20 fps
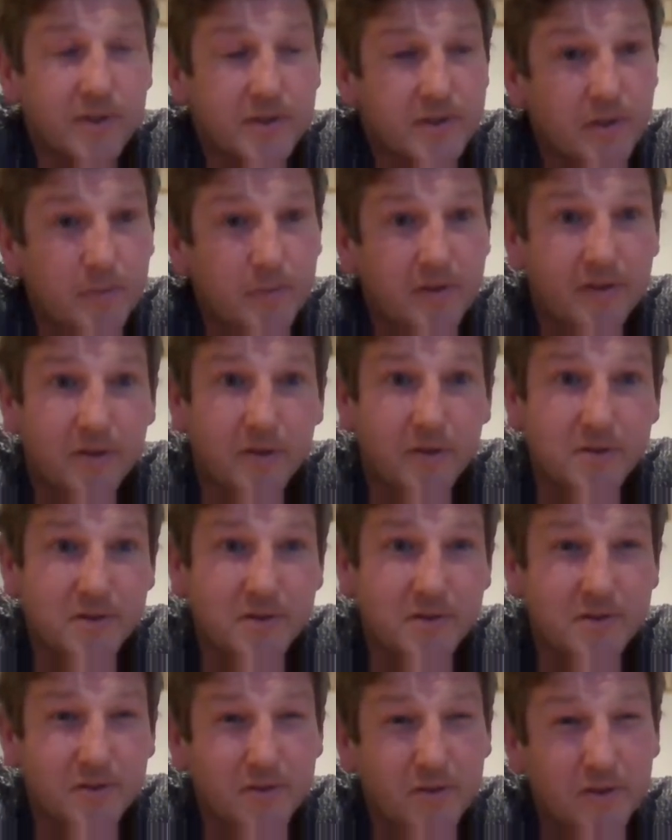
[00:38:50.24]
Some of the
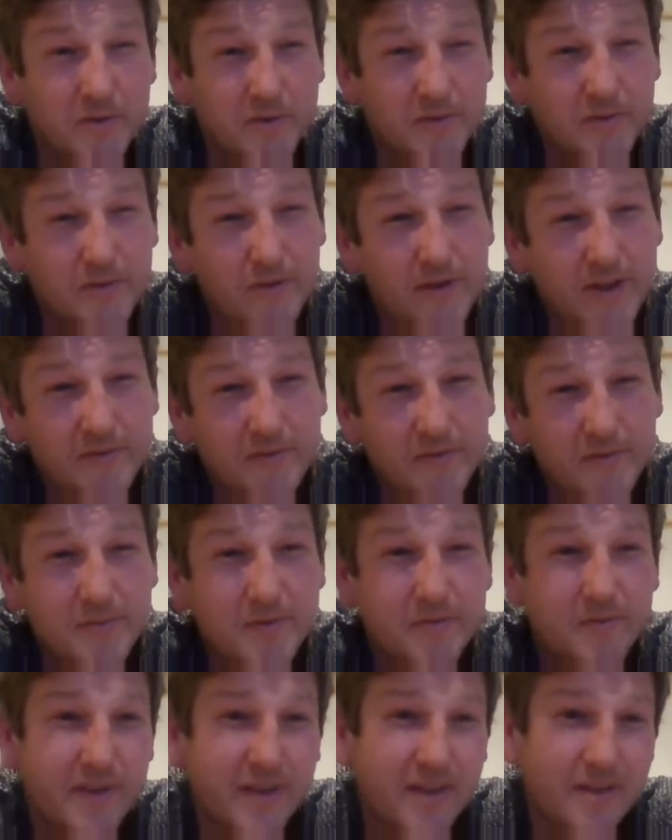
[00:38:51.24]
orchards are under threat from
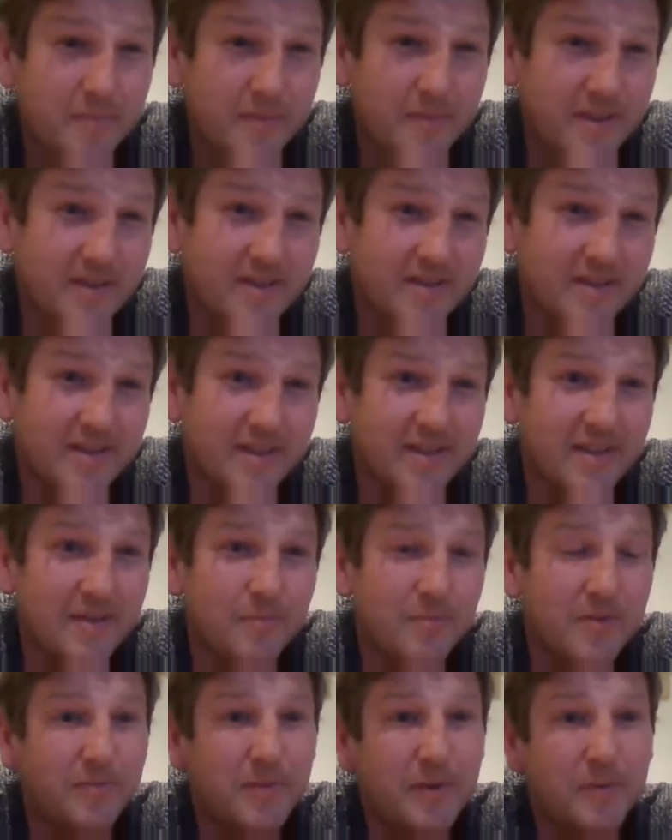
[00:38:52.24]
development.
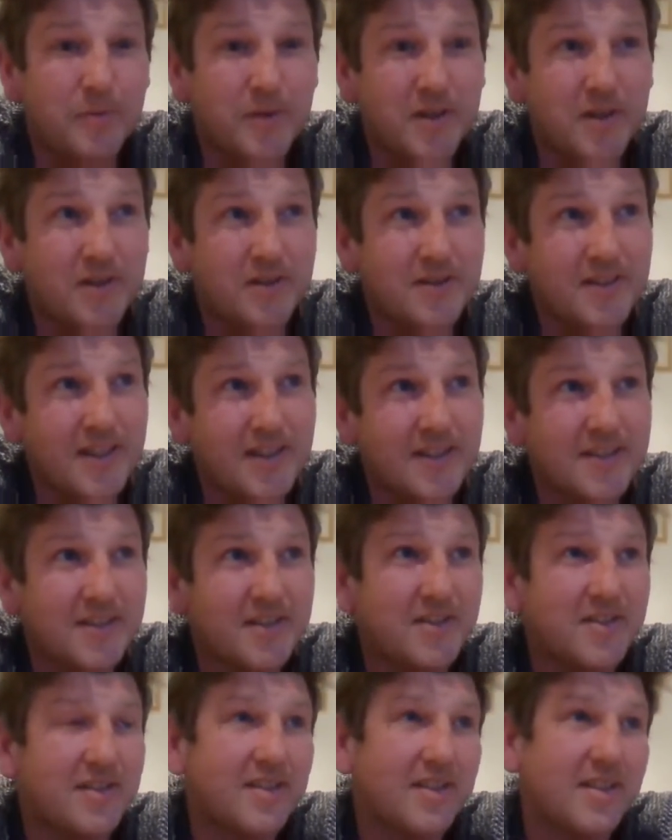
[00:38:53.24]
We've people
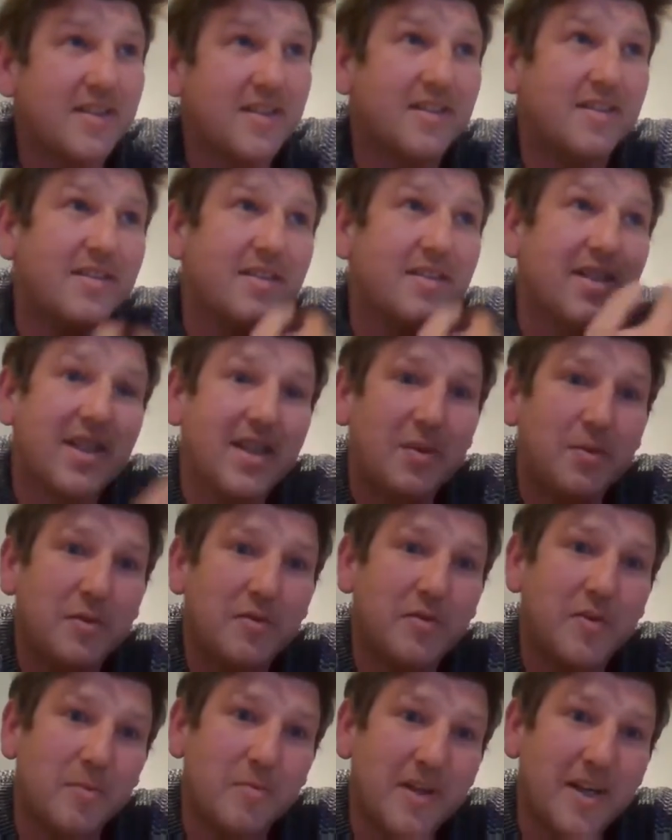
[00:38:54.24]
contacting us saying,
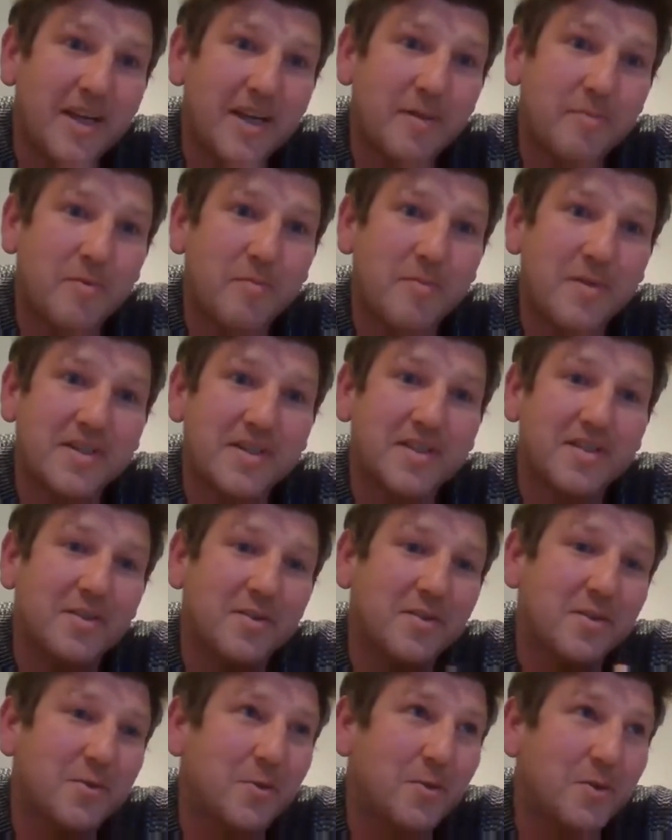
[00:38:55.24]
we've got planning permission,
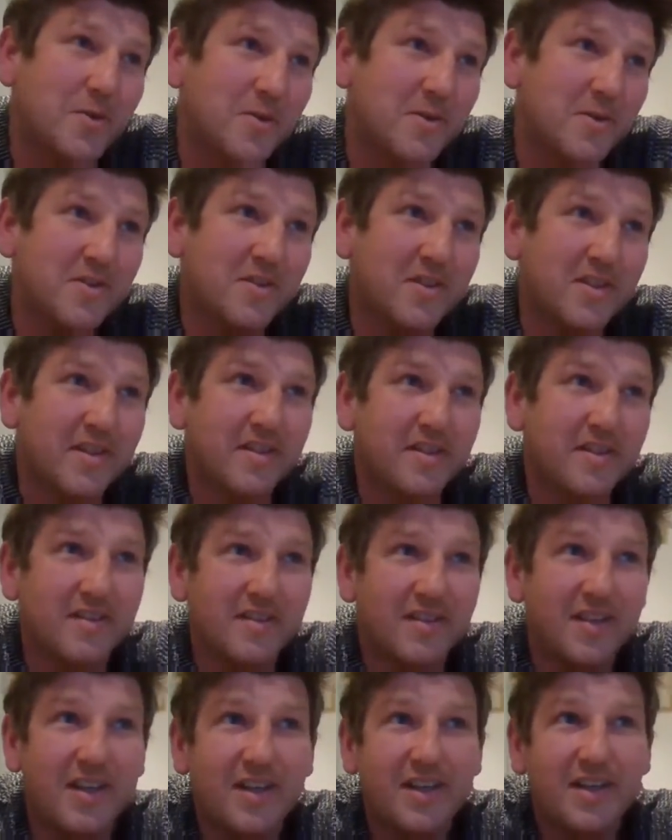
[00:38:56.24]
there's an old orchard
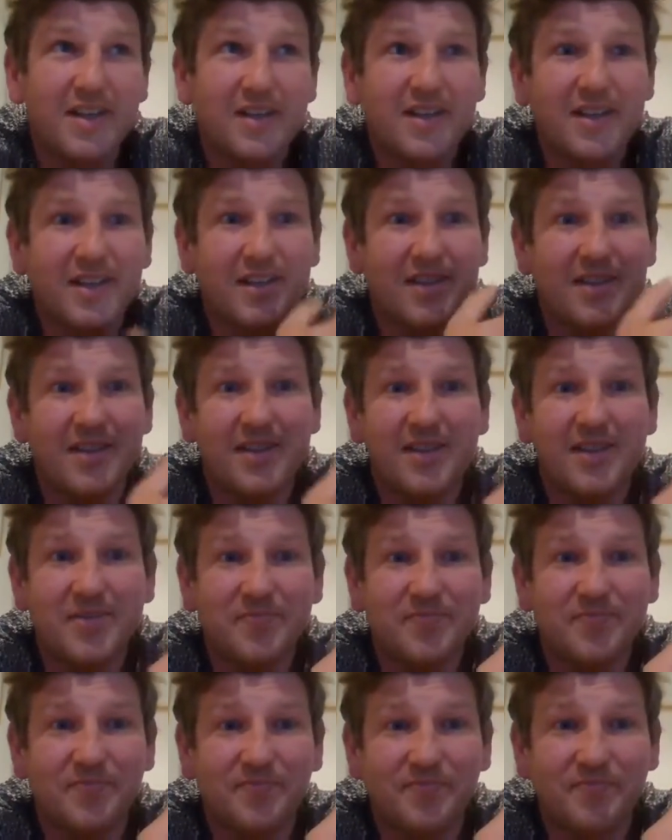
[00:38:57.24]
here.
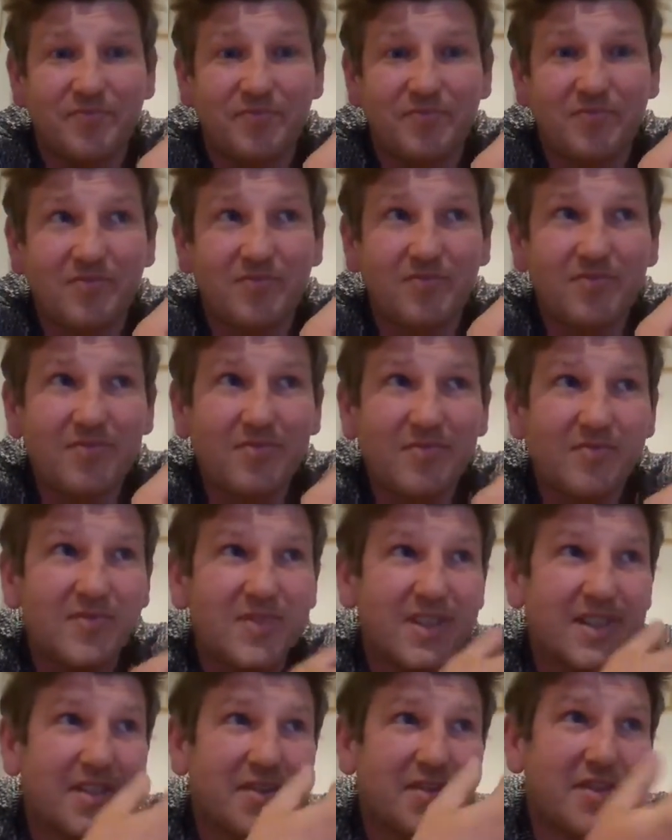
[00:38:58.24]
Can
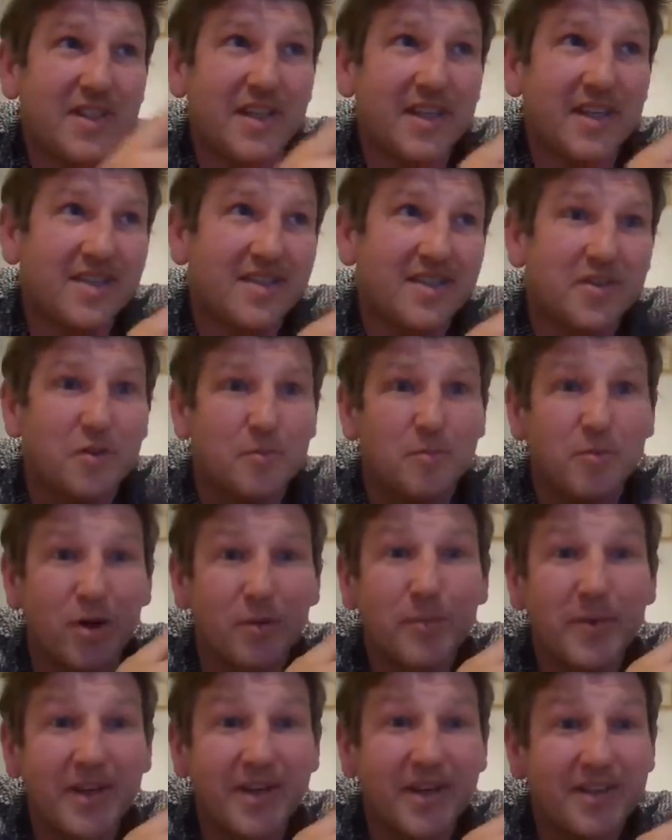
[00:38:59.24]
you test it or
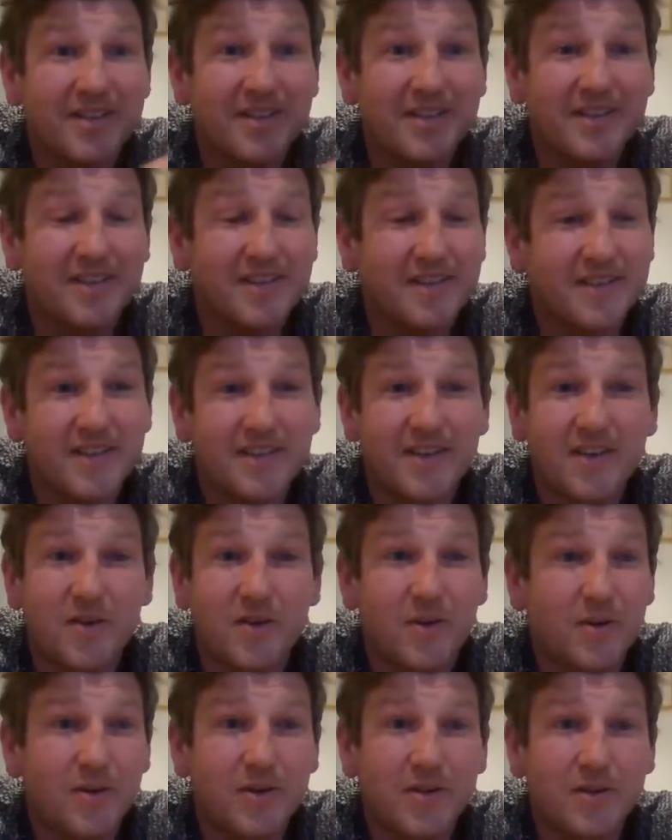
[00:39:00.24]
propagate it?
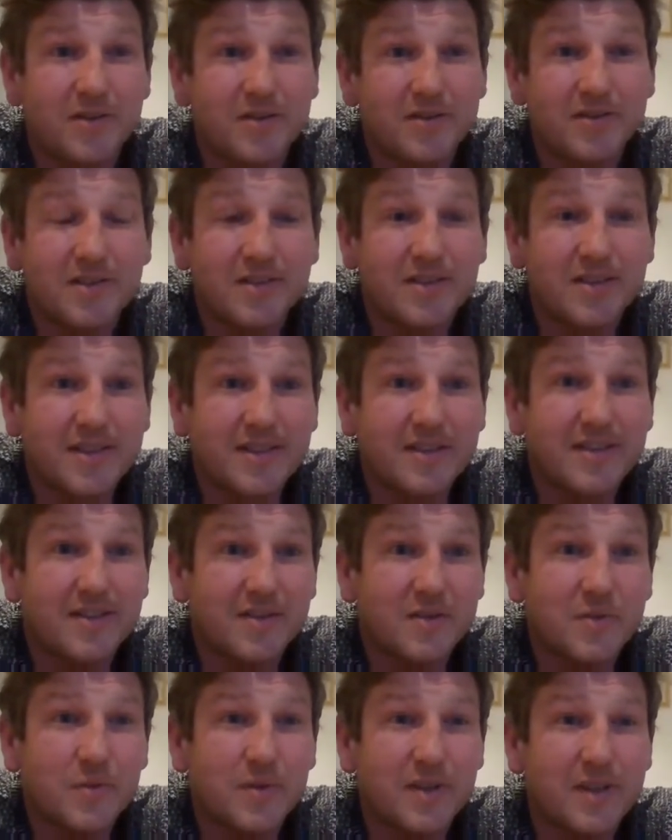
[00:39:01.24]
Or like,
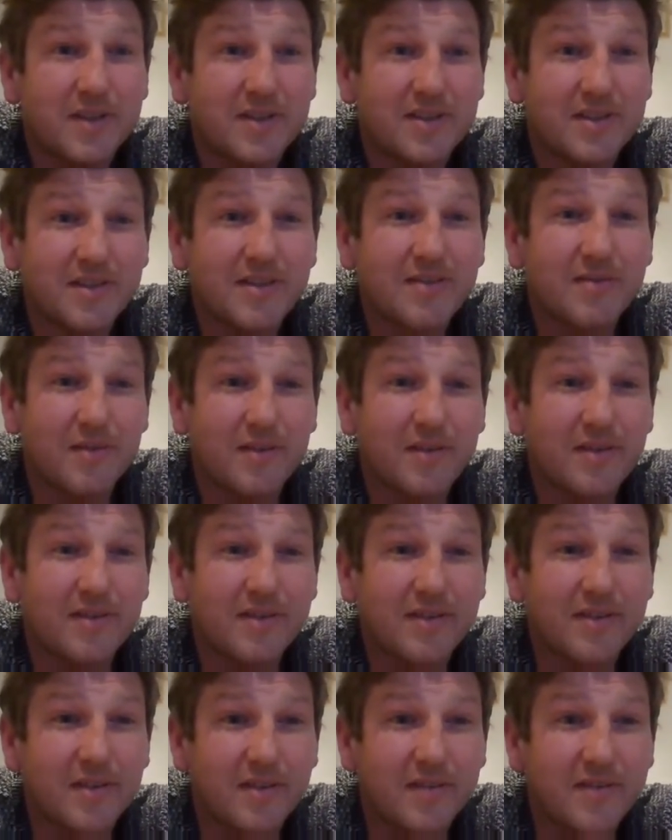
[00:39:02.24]
so that's
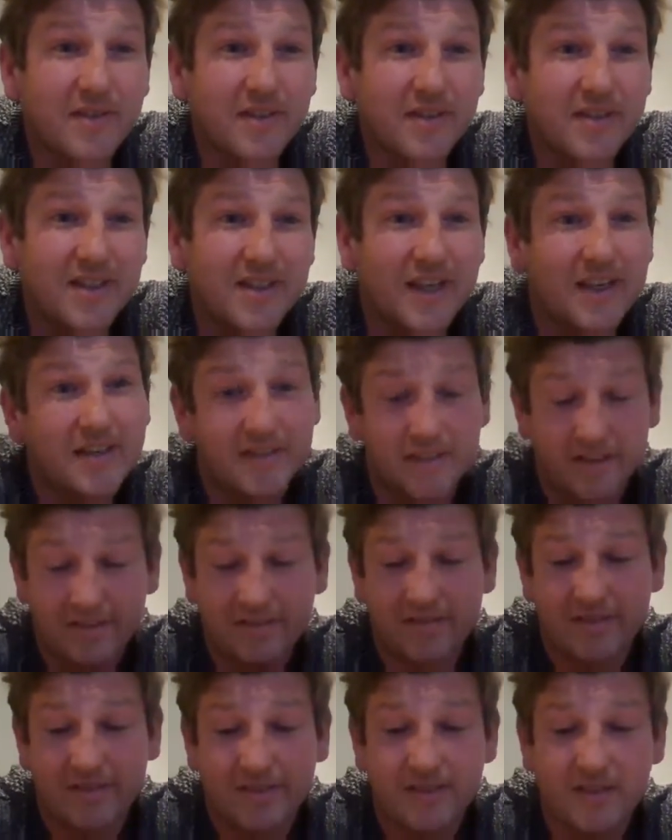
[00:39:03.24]

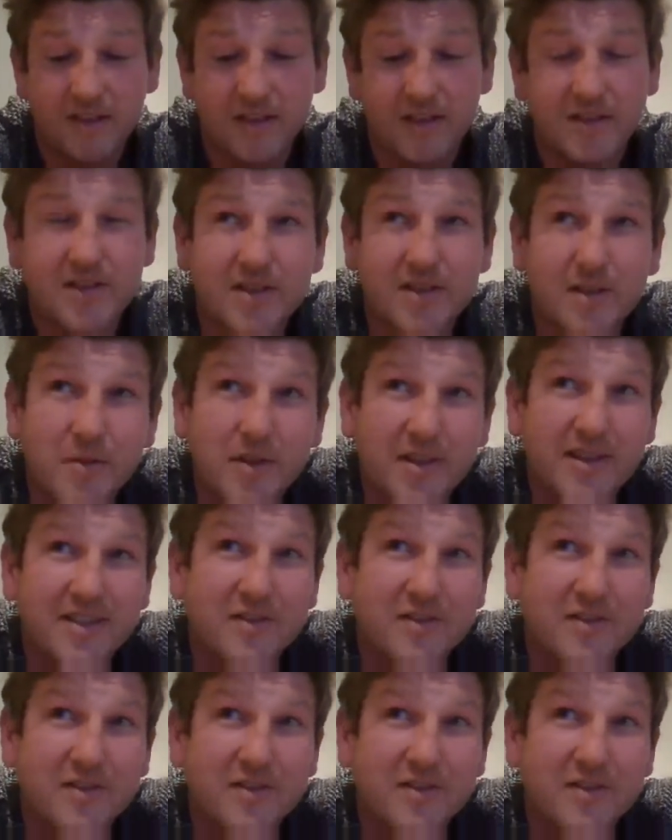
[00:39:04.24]
and some of